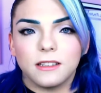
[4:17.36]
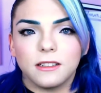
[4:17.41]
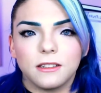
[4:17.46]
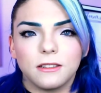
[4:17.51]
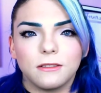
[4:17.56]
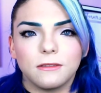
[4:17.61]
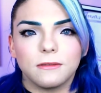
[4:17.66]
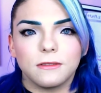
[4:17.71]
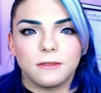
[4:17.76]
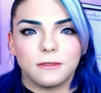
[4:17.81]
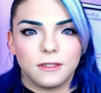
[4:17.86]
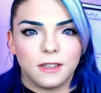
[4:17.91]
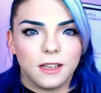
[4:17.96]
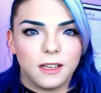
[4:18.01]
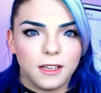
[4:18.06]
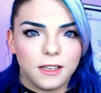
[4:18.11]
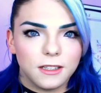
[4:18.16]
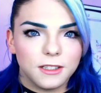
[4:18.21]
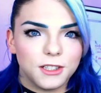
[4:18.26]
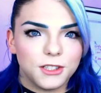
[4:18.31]
and
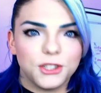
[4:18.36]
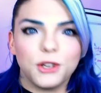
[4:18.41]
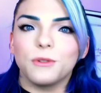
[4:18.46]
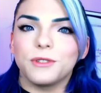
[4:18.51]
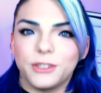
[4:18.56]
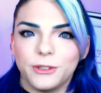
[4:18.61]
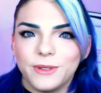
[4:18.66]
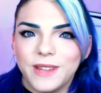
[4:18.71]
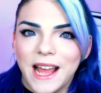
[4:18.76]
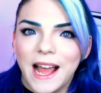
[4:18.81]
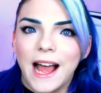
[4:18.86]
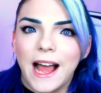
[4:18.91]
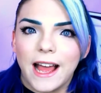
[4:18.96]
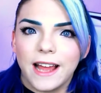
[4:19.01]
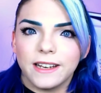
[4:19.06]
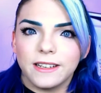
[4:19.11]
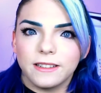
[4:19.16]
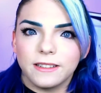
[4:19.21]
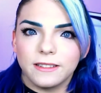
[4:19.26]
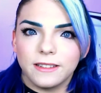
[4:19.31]
just don't do
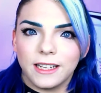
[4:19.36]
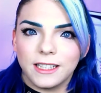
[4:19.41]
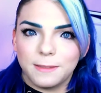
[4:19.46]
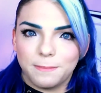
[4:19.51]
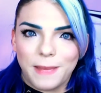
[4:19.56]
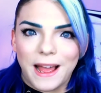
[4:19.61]
that. That's